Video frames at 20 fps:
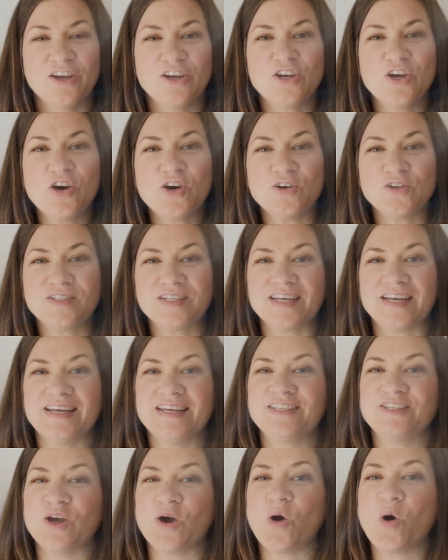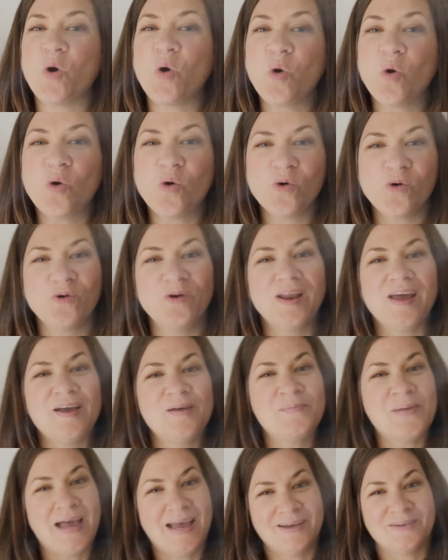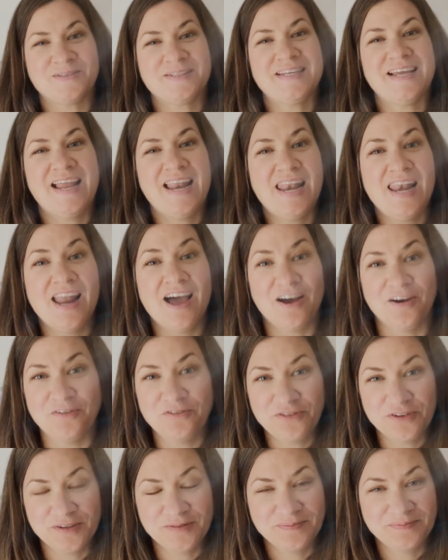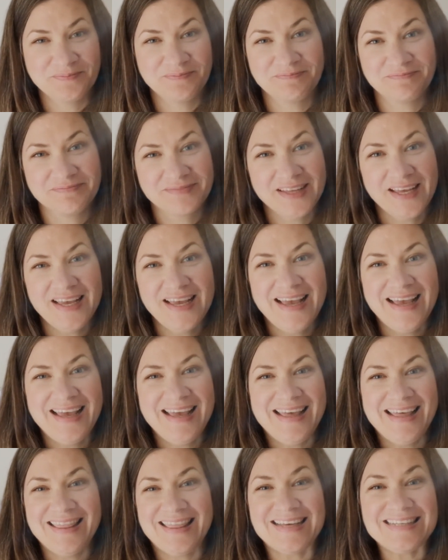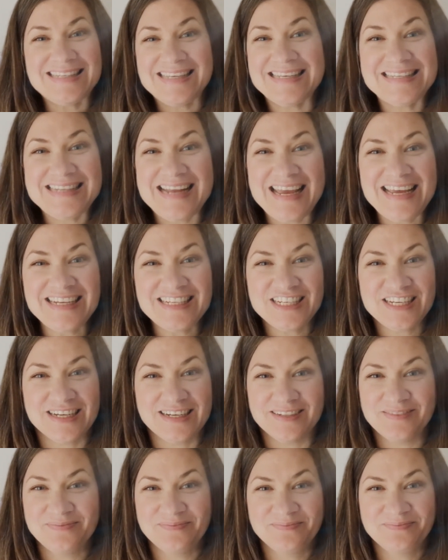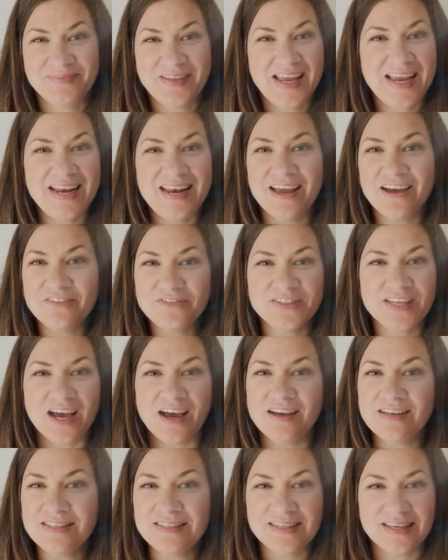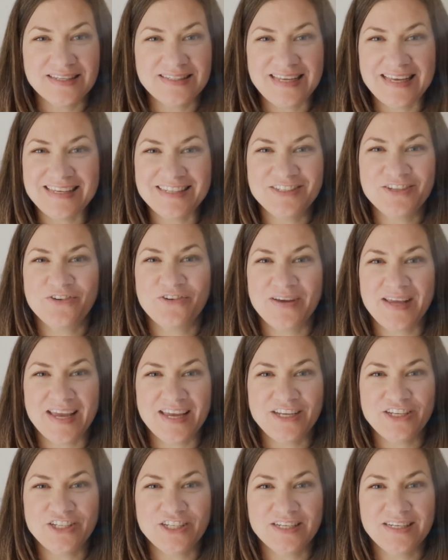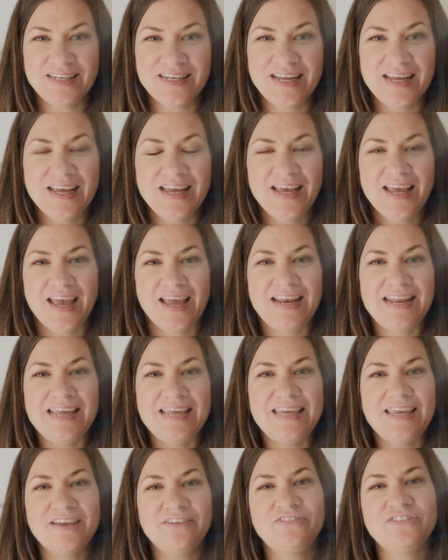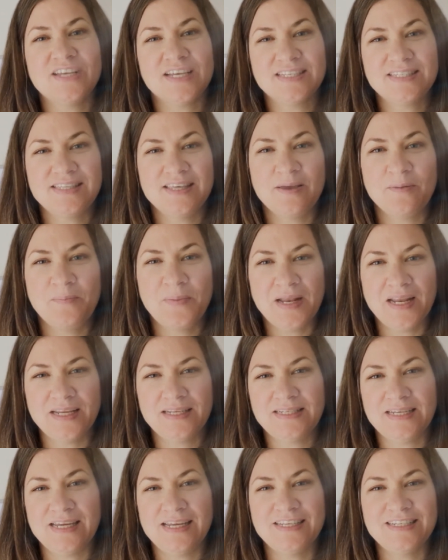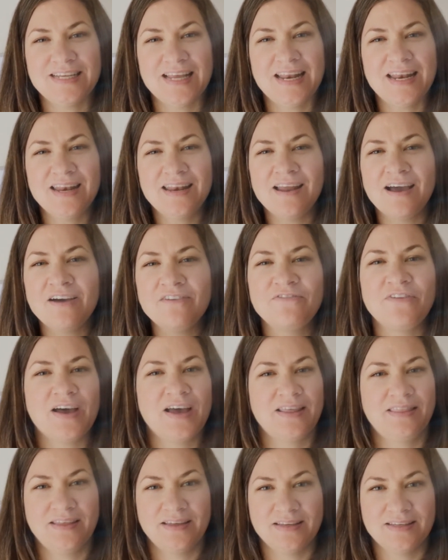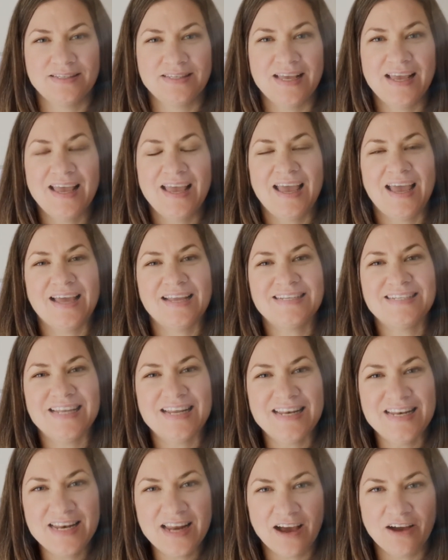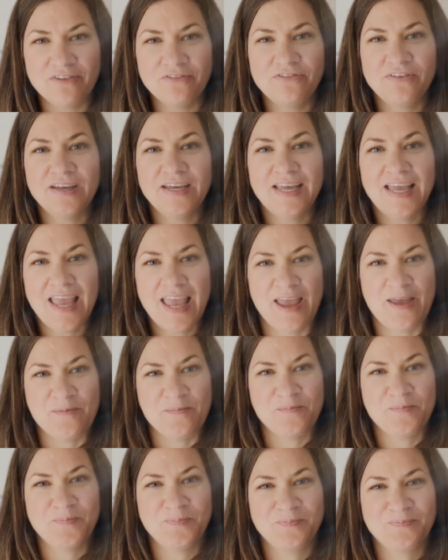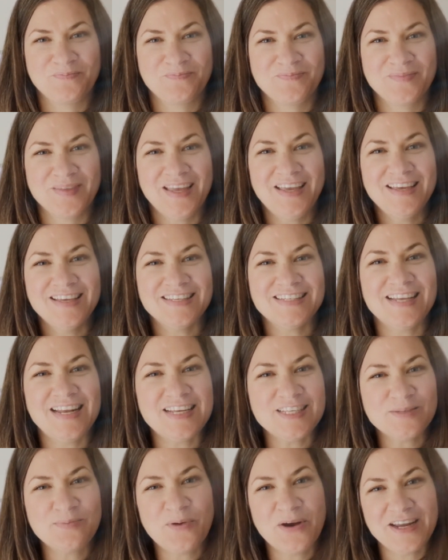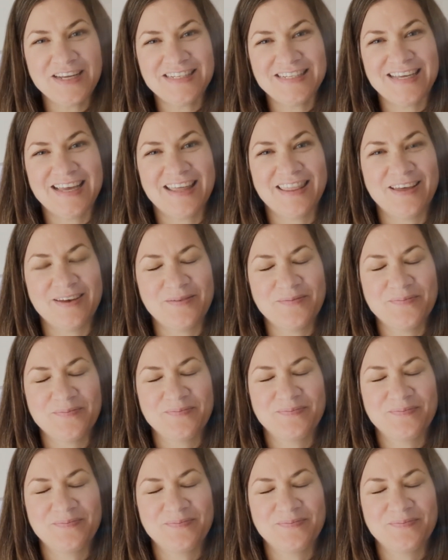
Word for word: God is all about love. That's his nature. He loves us as his creation and he gives us the ability to love others and to love him. So let's pray together.